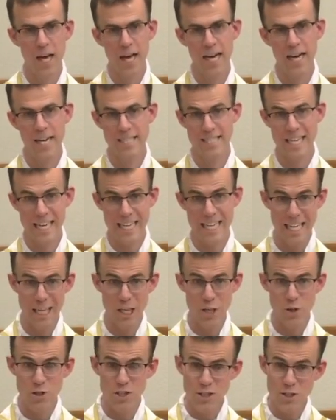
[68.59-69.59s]
and I said, can
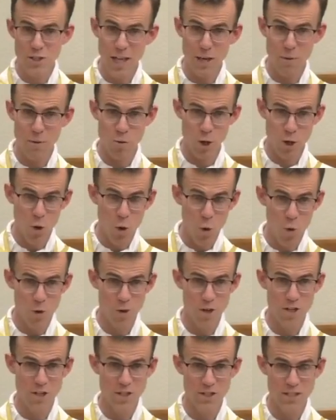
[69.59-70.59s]
you just like
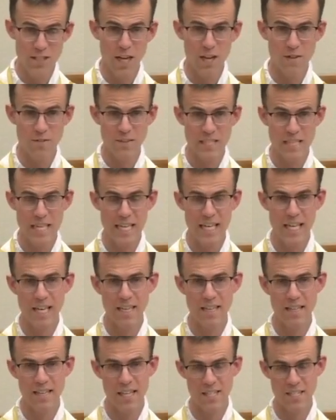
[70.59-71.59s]
record yourself
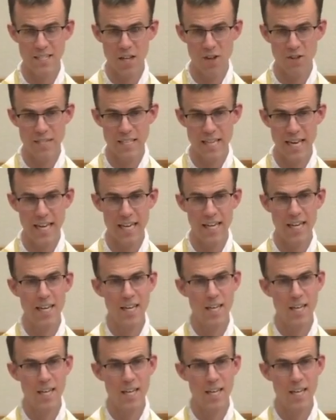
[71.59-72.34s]
singing the Exalted